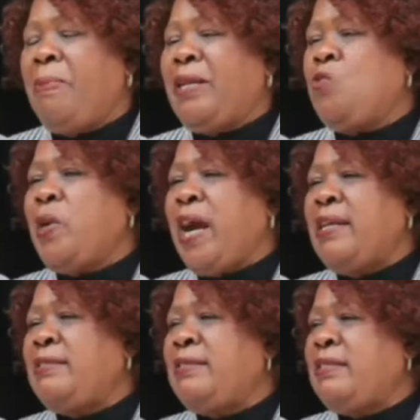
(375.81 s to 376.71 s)
But we
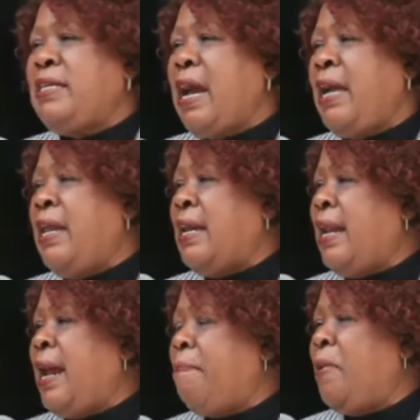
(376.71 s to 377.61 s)
can't sit here
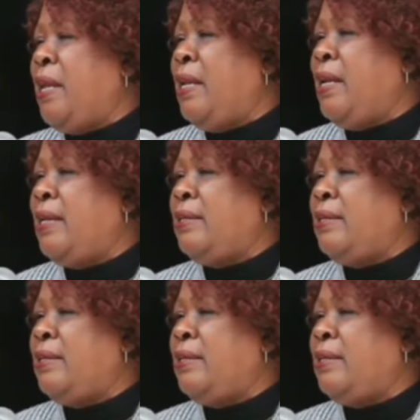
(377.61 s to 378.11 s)
and clap and